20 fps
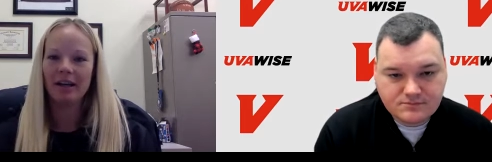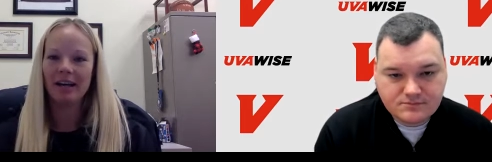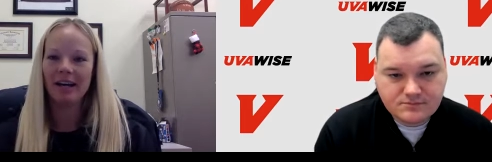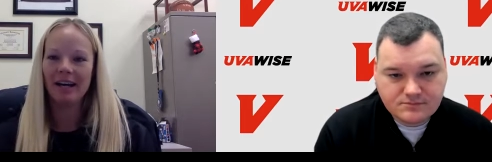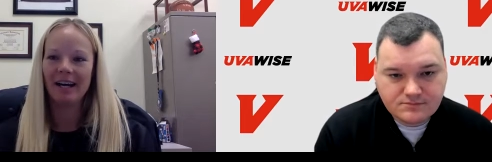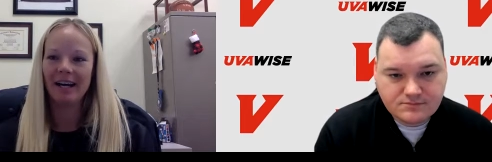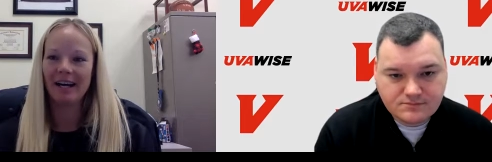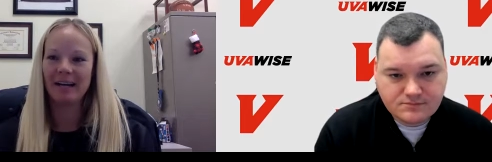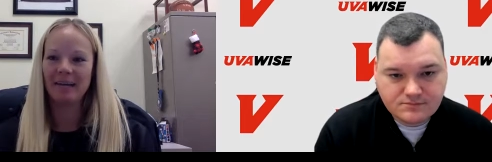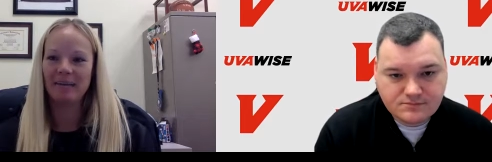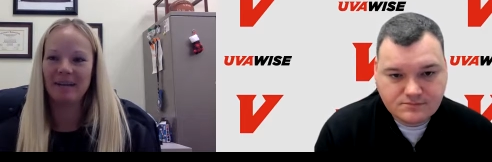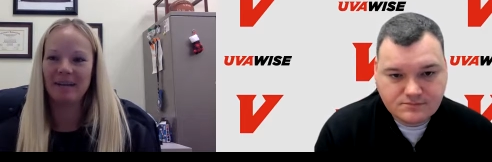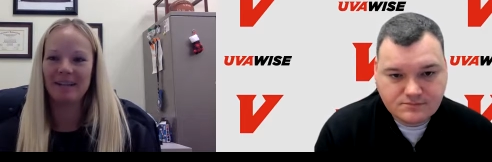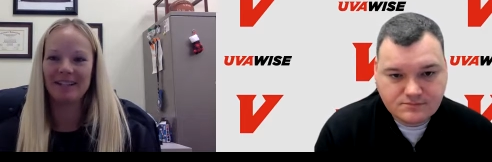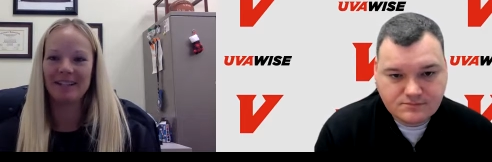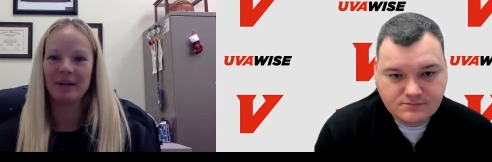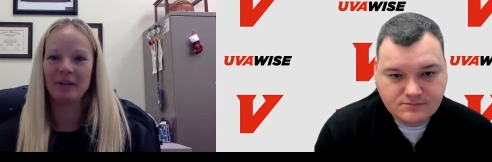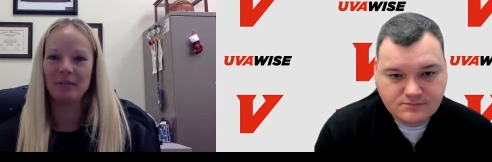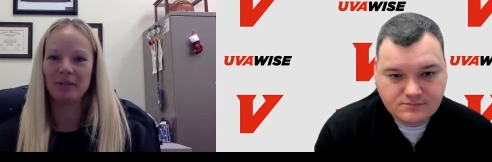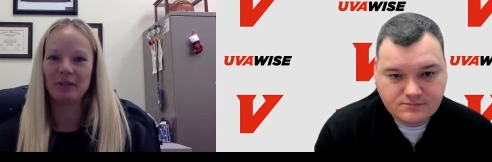Speaker 1: I had my
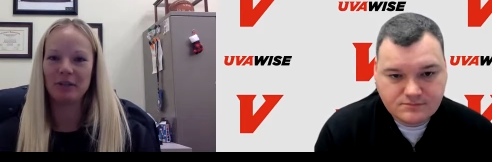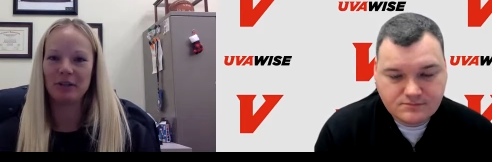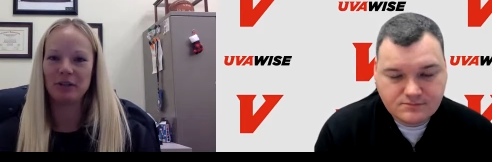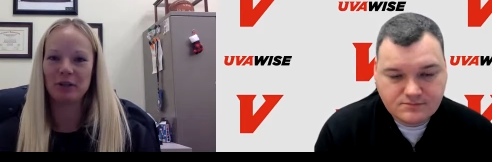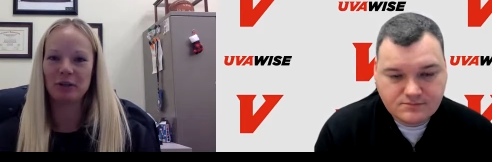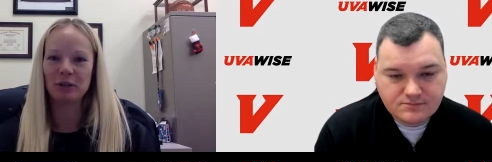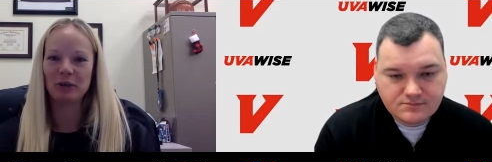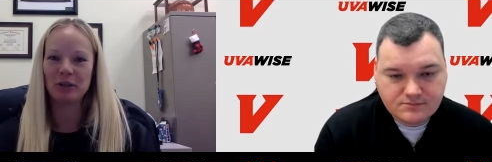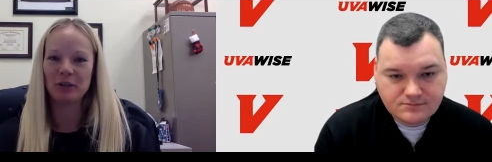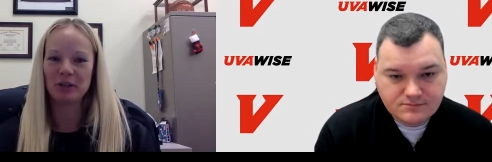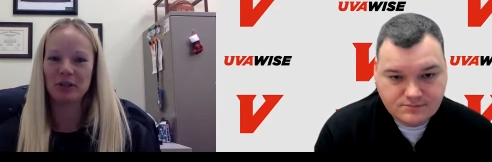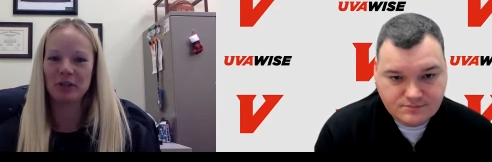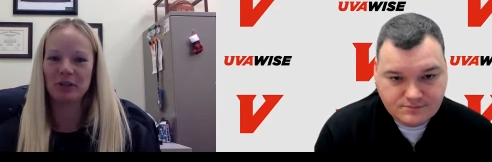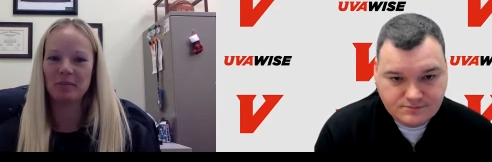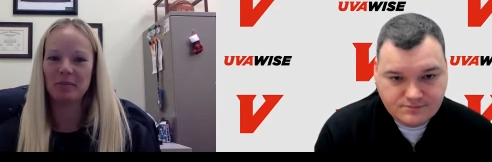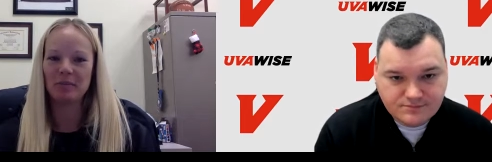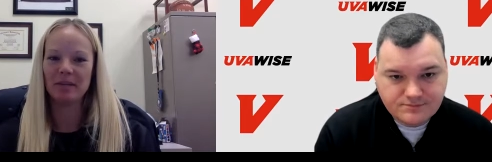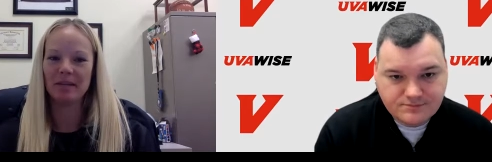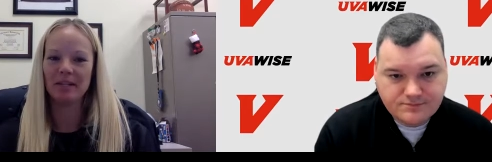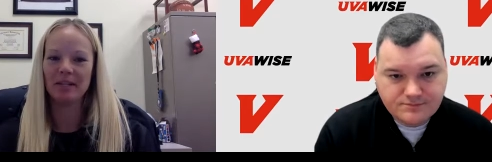top three scores on the
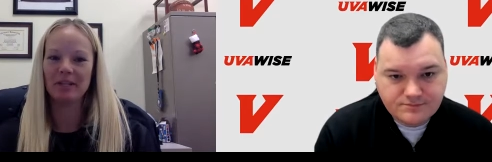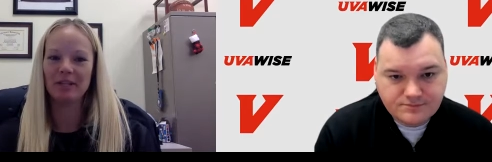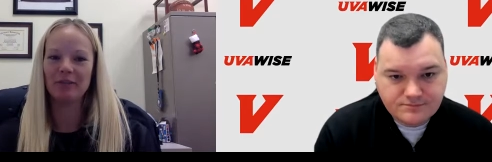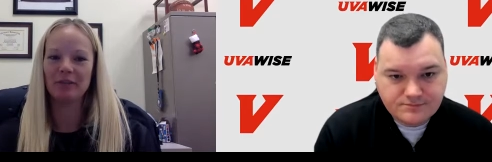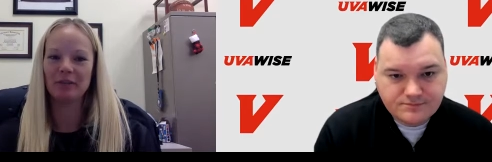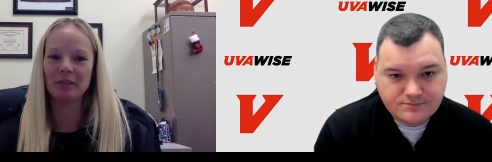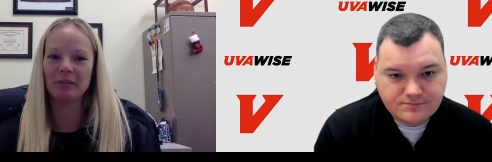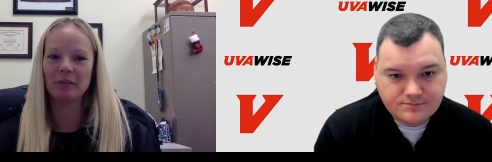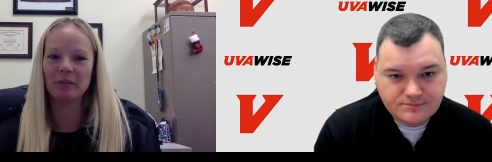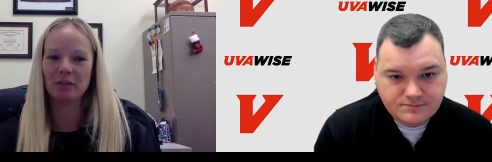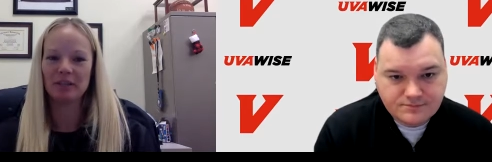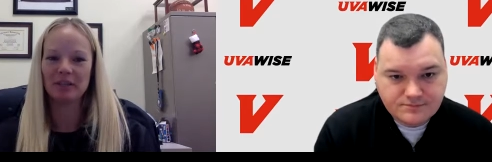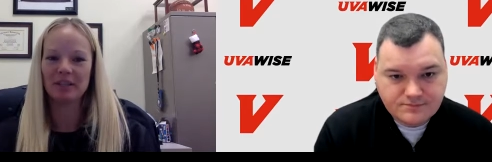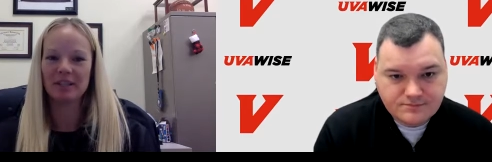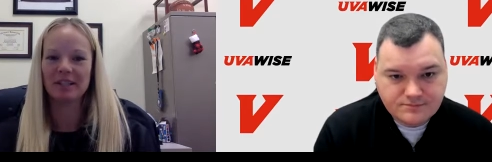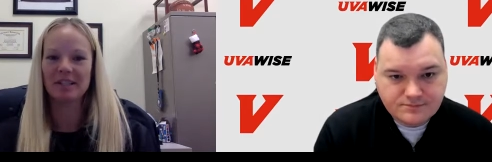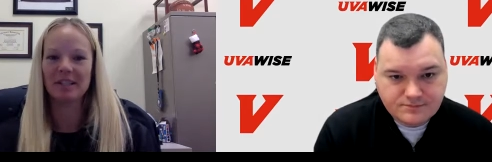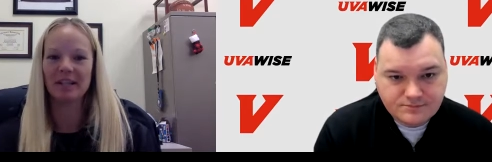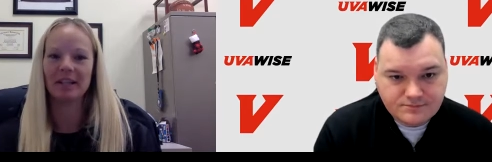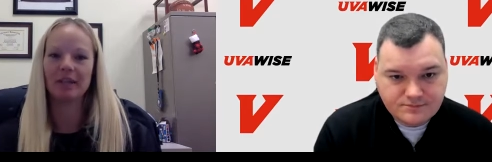bench for most of
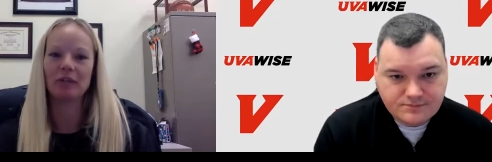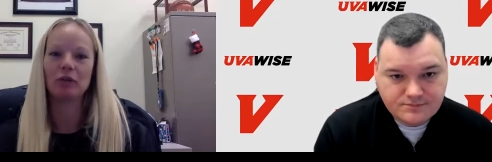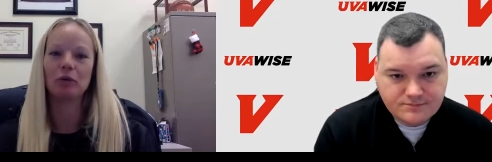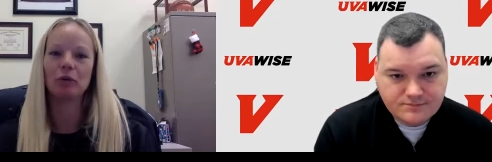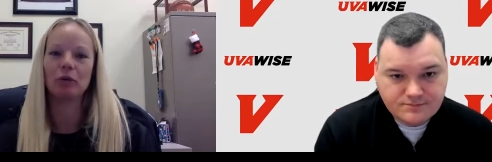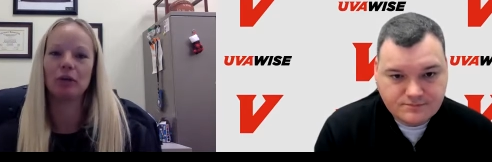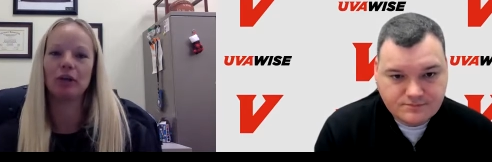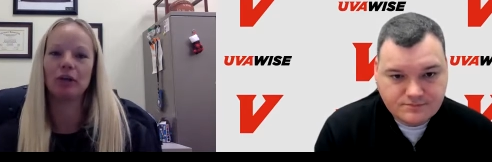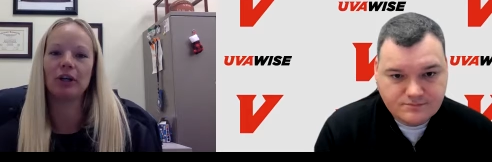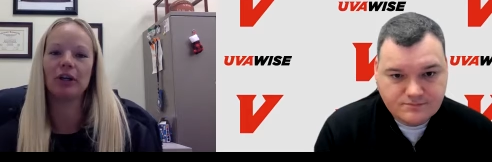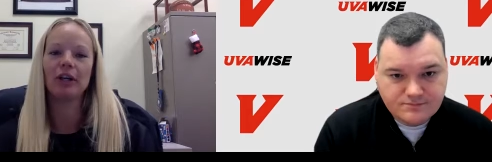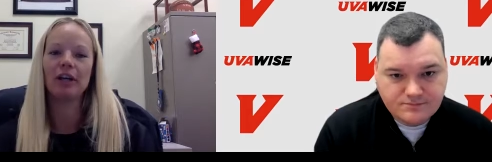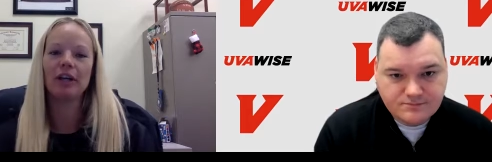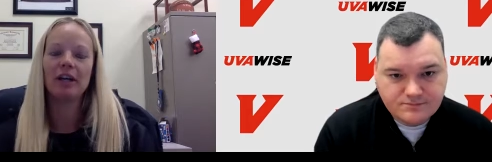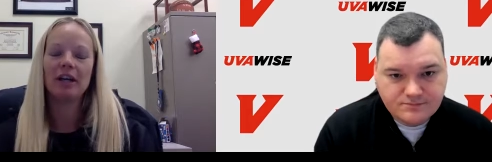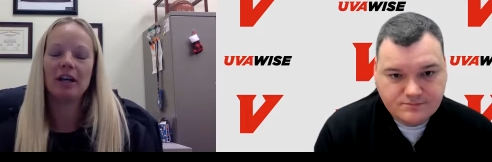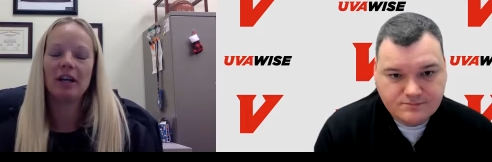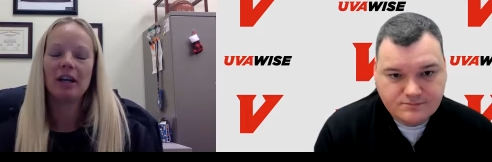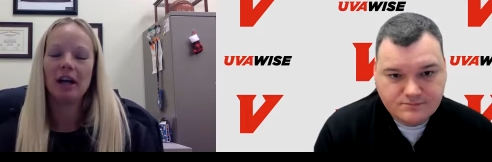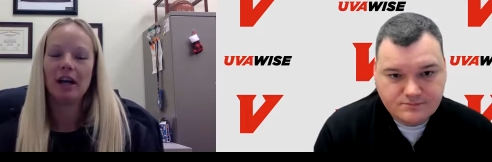the second quarter.
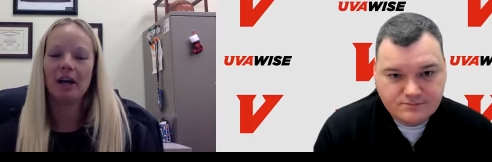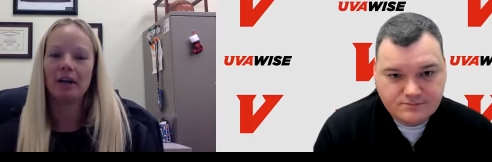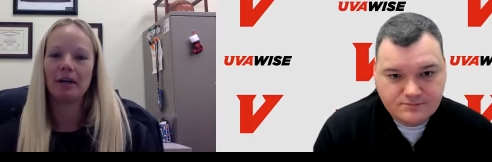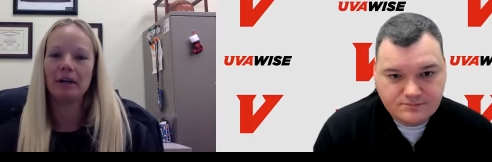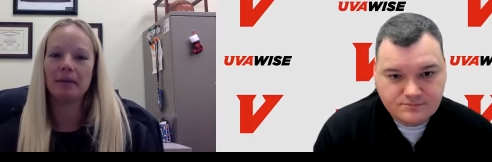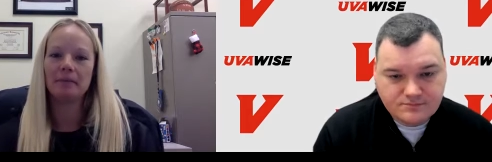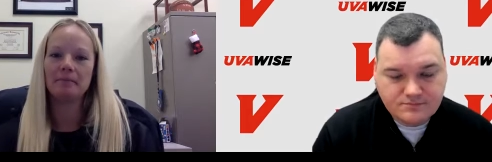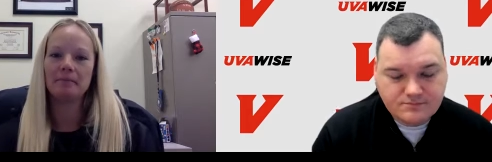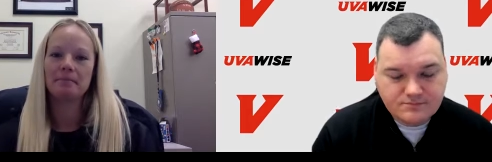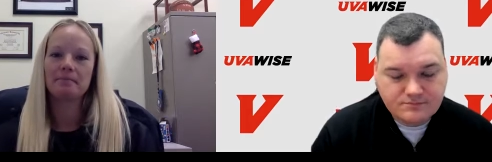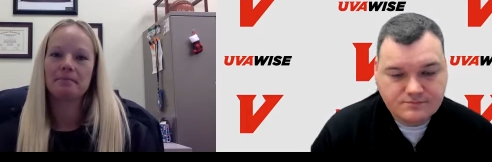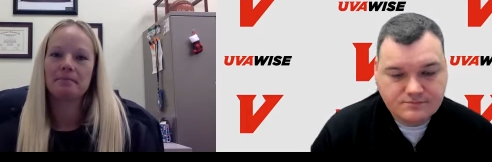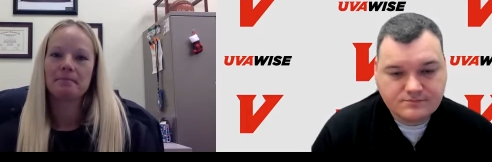Um,